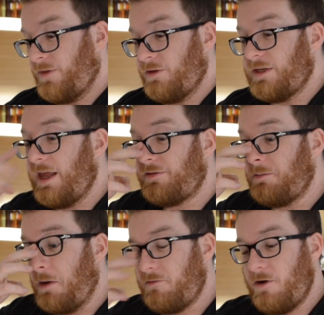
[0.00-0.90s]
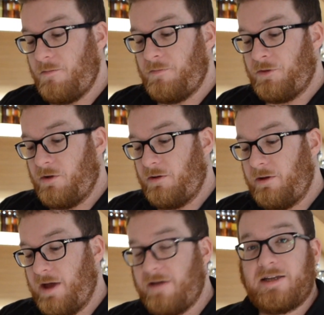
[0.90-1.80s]
was left in my room while we
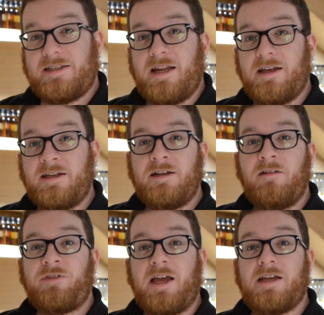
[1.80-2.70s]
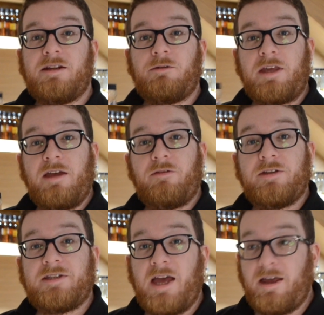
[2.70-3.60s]
were having dinner as a little gift for
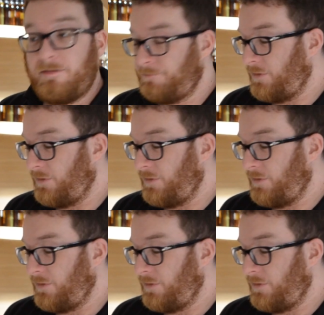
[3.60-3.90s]
staying.